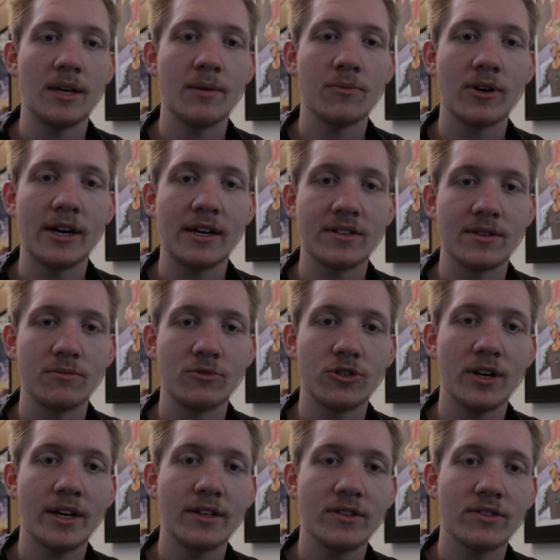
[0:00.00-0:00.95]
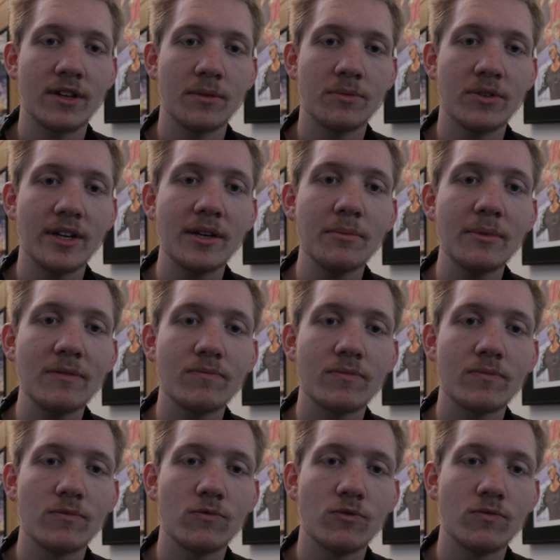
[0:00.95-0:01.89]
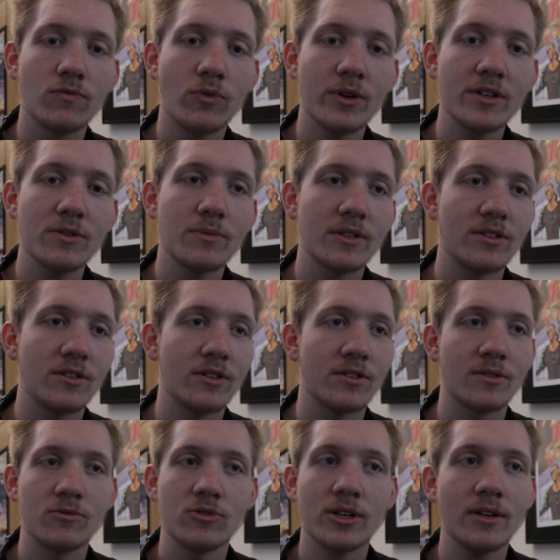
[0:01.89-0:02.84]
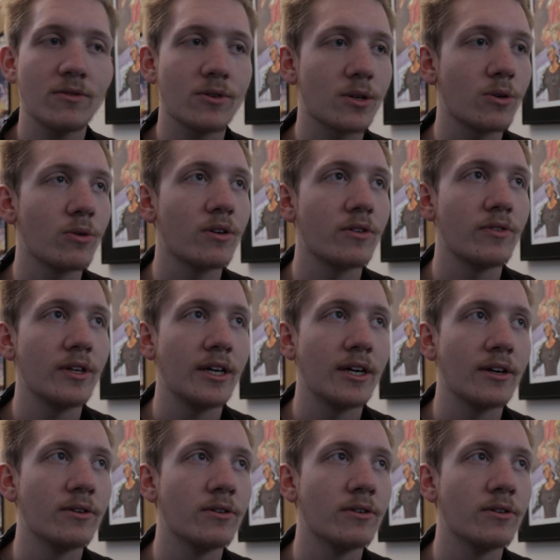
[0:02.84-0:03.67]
MRIs, I'm trying. Stop sending me voice messages. I'm trying to record a video.